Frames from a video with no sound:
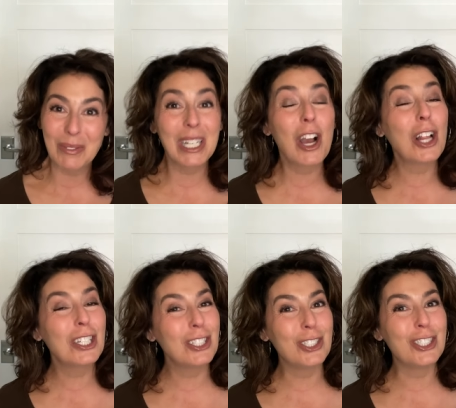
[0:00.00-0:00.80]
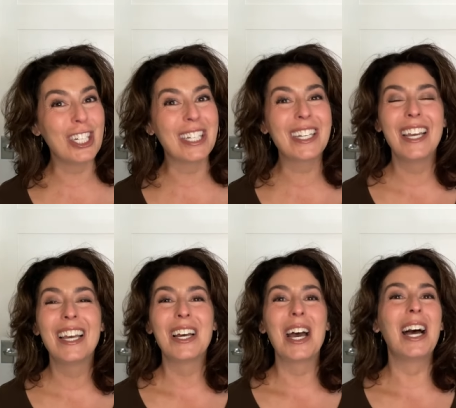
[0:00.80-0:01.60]
We call it nudging
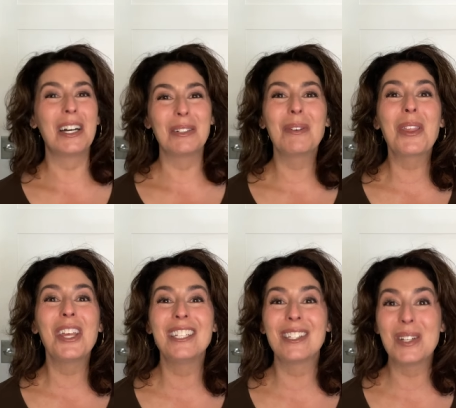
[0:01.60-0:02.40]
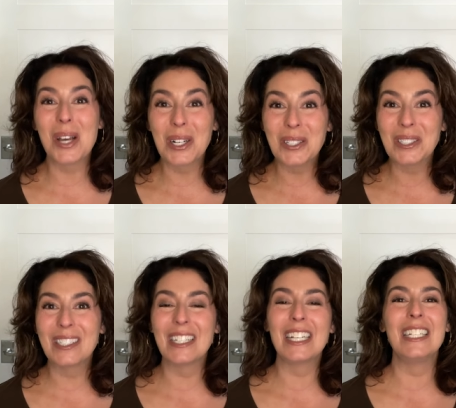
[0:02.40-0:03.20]
uh, with his
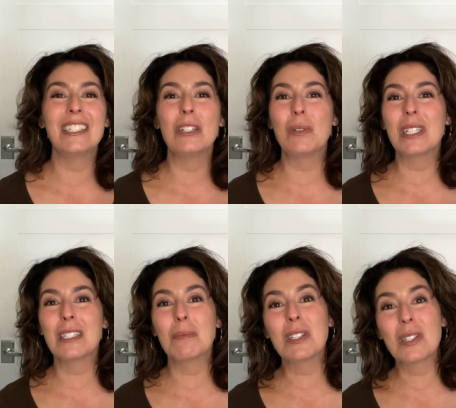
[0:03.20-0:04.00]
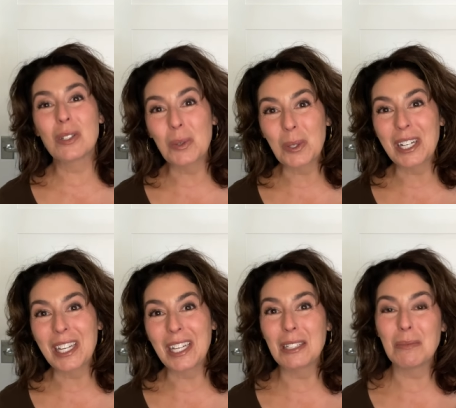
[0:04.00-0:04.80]
nose, and he's doing some
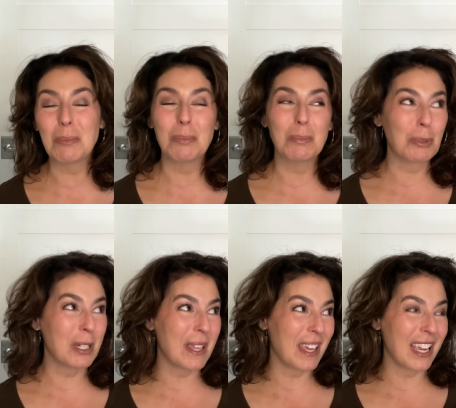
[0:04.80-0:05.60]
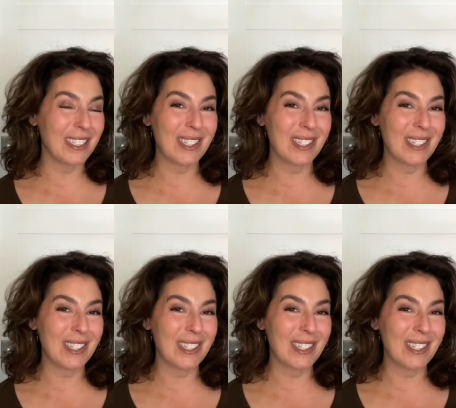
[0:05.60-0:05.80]
snorting and breathing.